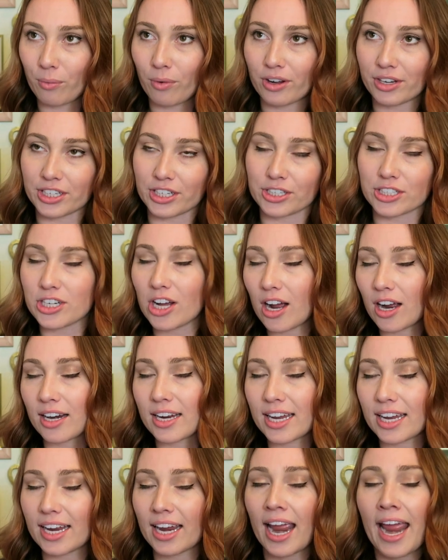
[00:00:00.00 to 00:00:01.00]
while you're
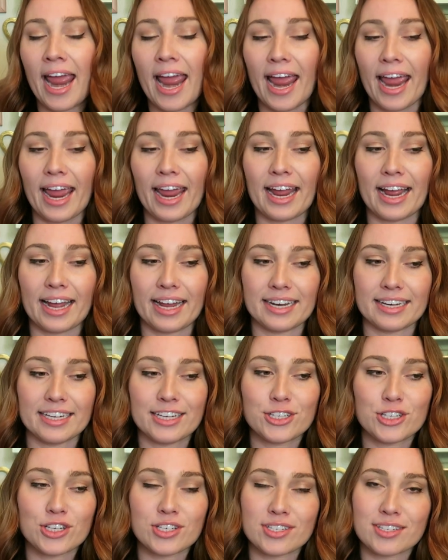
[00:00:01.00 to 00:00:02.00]
talking, and
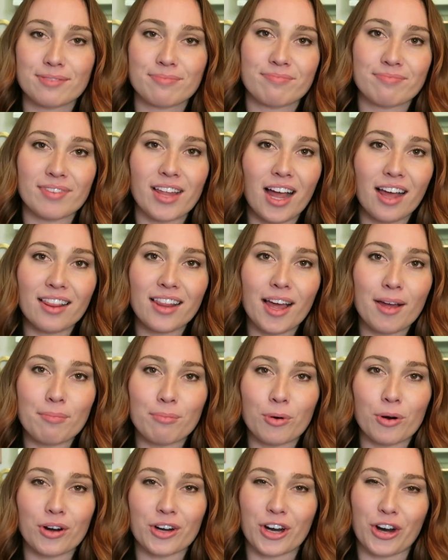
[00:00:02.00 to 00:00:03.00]
it's just a lot
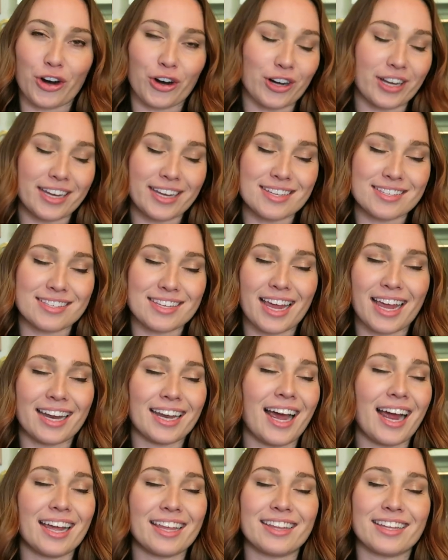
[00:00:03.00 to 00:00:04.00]
more courteous and
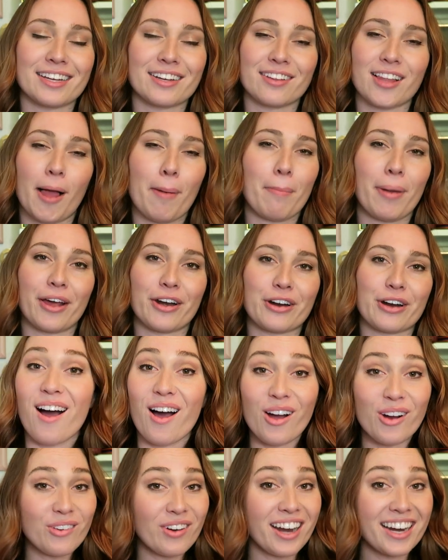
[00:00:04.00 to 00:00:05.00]
I think a lot better.
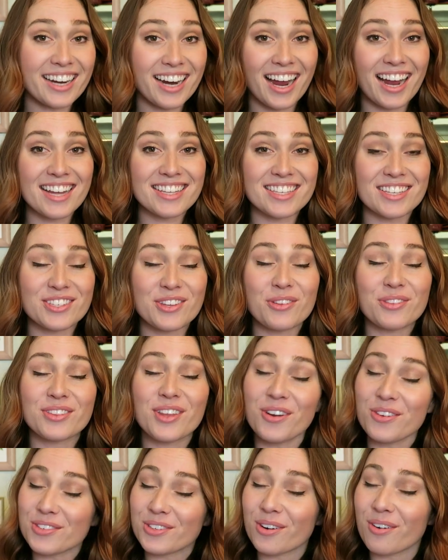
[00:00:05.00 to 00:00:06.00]
All right guys, so
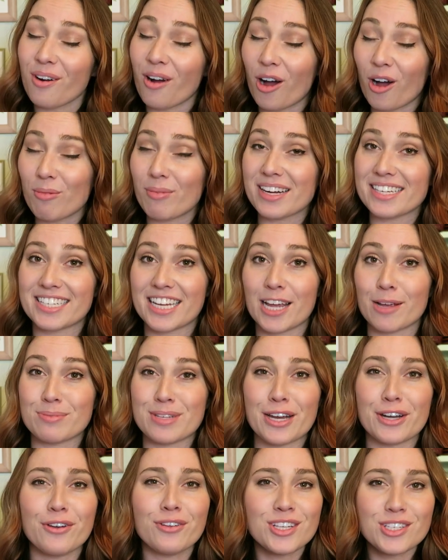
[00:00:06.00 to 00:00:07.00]
those are all my tips.
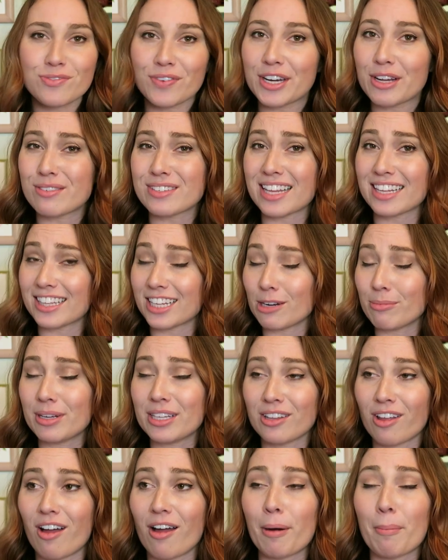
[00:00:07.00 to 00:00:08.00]
I know this video was a little bit
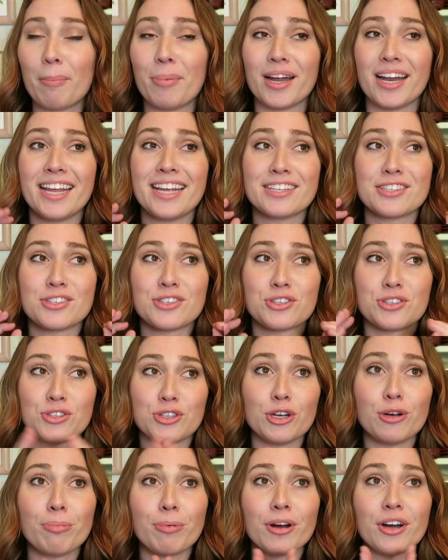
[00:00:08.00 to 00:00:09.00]
long, but it's
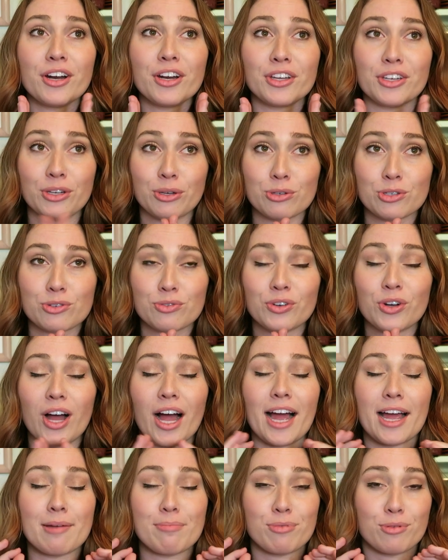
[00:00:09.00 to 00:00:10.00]
super useful,
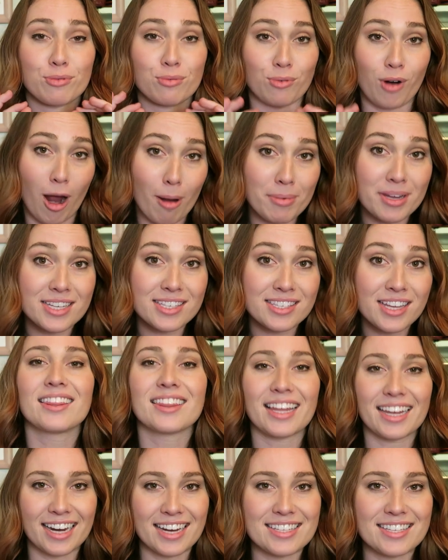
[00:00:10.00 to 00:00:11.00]
I promise.
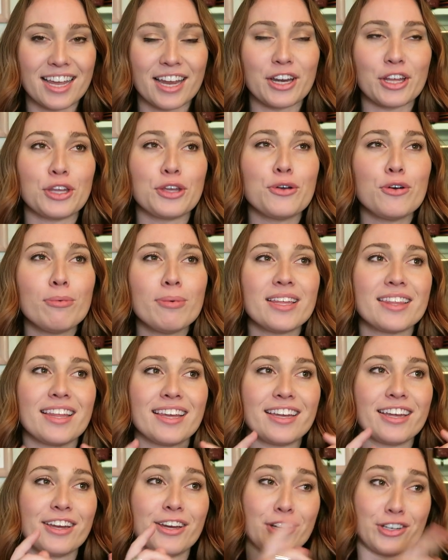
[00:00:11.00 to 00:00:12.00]
Like I said, you will be
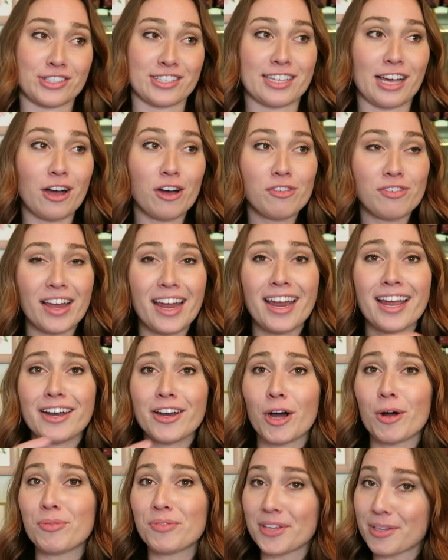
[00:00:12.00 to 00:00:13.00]
thanking yourself and
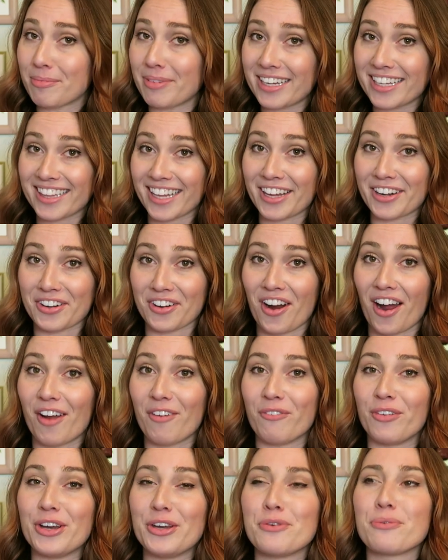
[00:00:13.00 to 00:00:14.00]
hopefully me later on
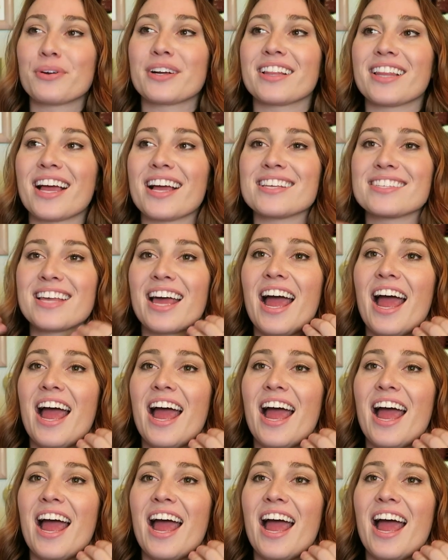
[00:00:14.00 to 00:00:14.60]
when you realize